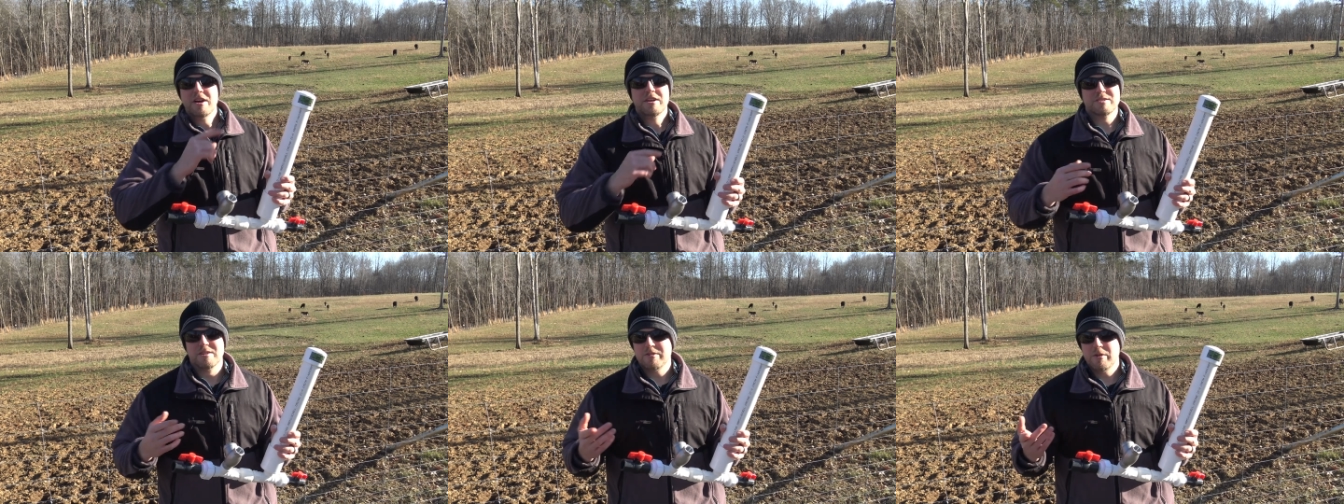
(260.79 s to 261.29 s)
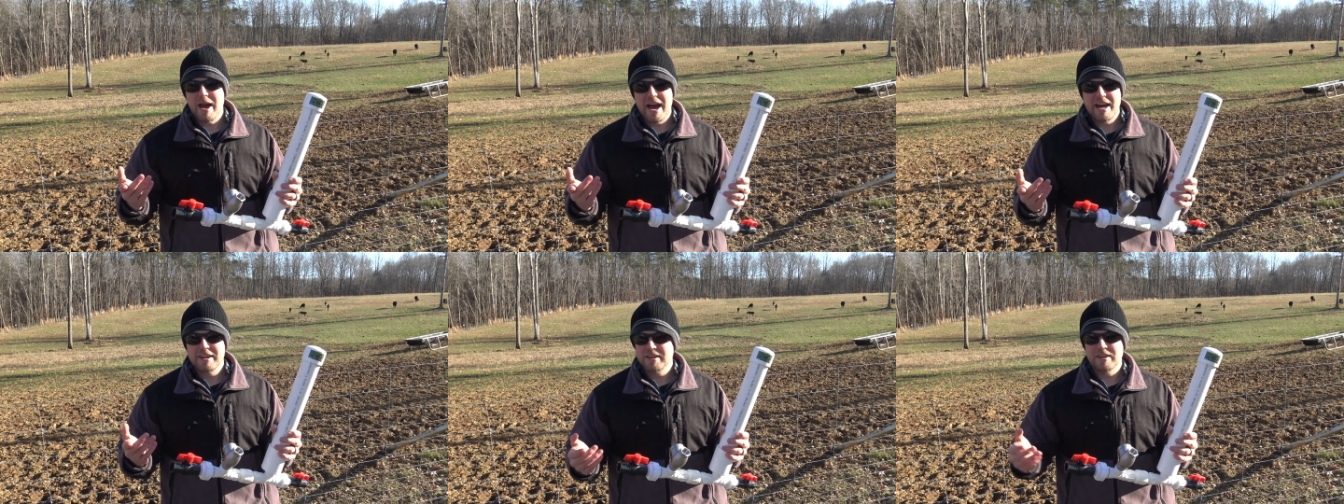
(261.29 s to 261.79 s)
So if you
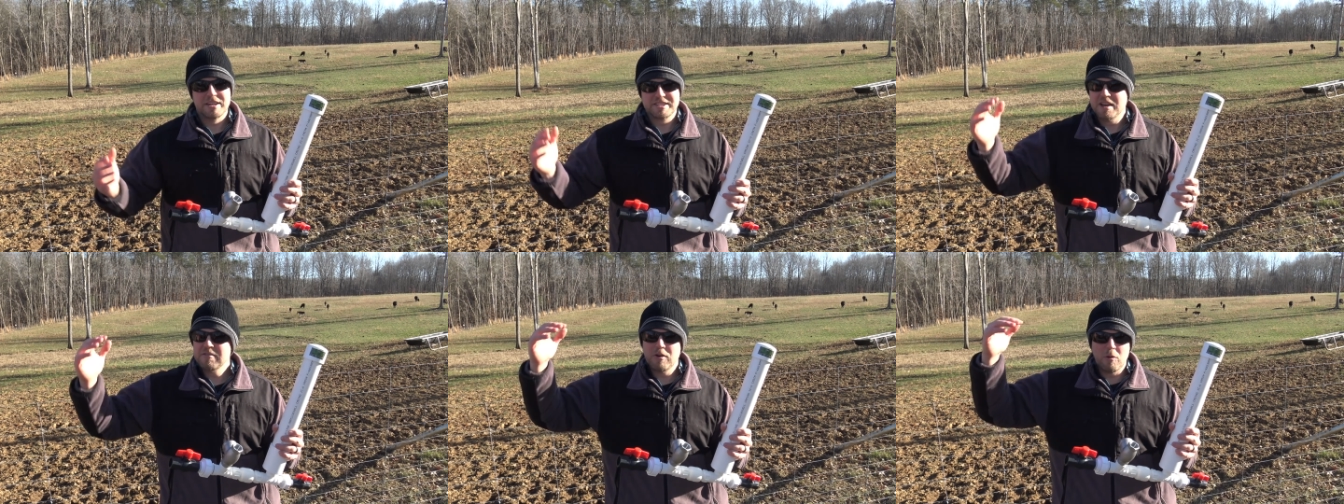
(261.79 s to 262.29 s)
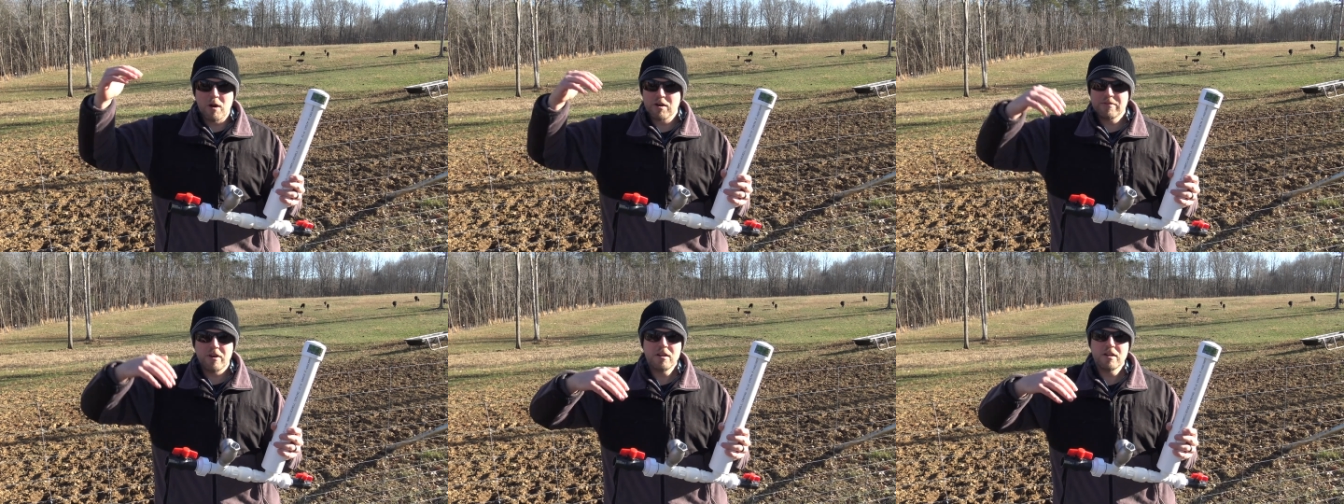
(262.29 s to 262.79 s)
had a ten foot
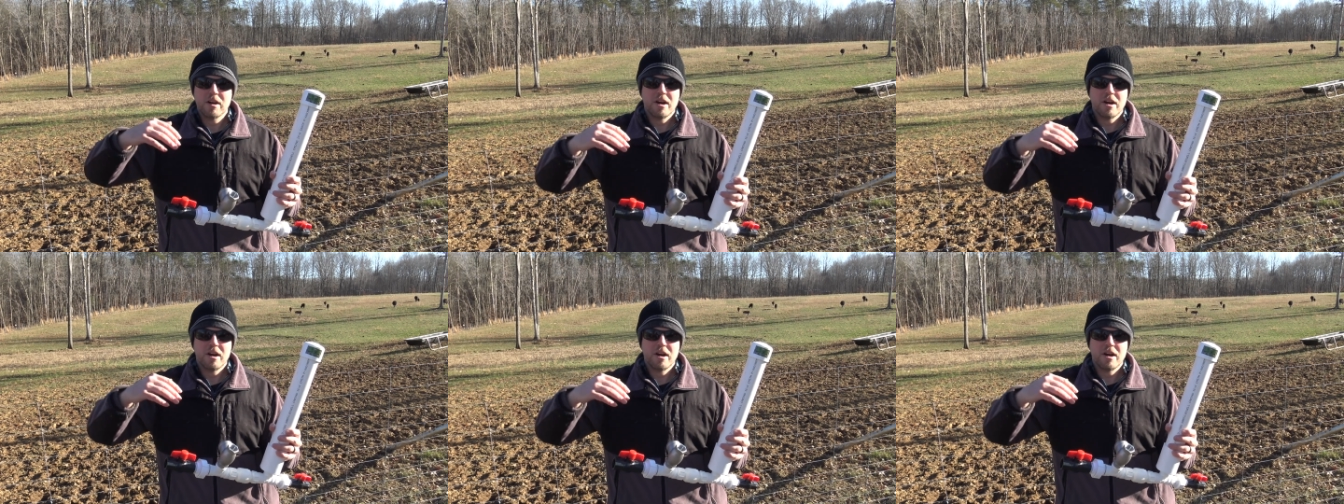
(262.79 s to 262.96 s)
waterfall,